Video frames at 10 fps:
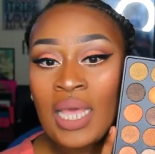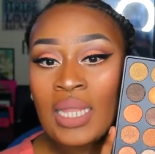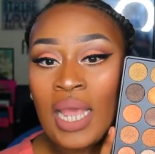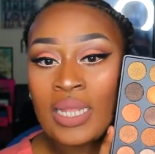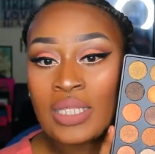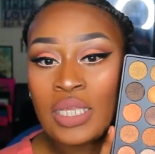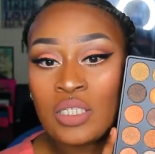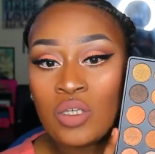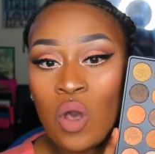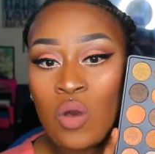Like, this
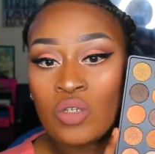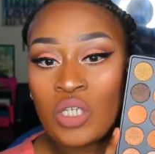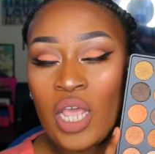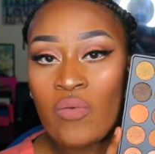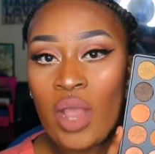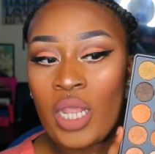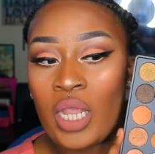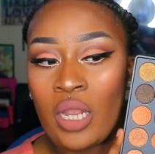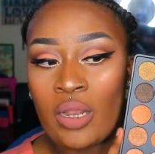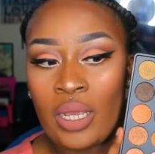gold shade right
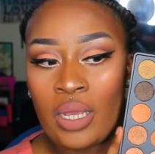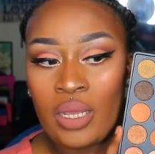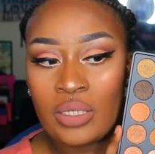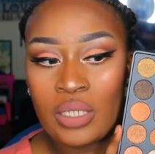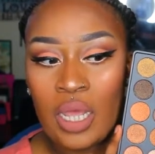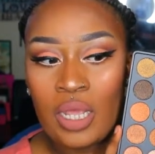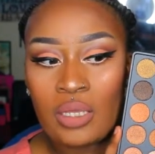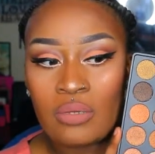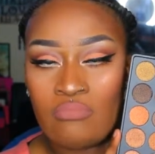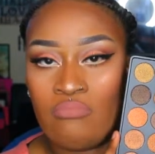here is like